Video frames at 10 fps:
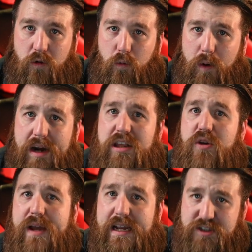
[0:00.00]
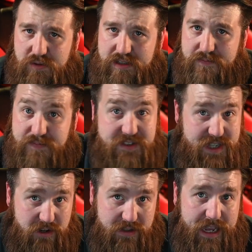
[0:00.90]
"Why don't you answer it? Is
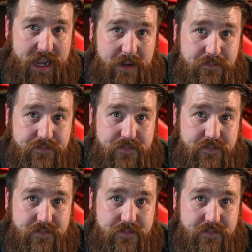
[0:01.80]
that okay?